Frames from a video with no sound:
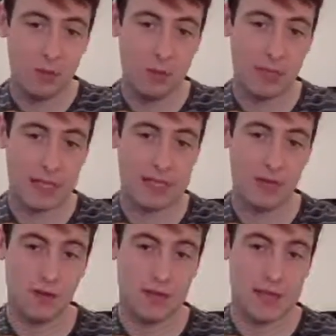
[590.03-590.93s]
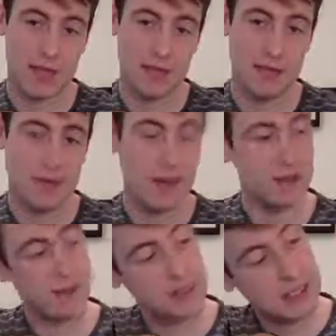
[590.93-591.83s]
we place it on the 2nd fret
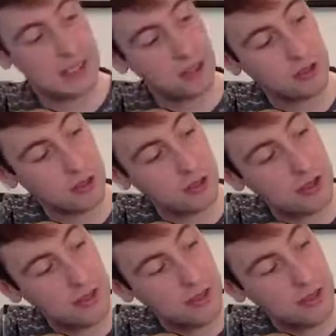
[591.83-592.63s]
of the D string,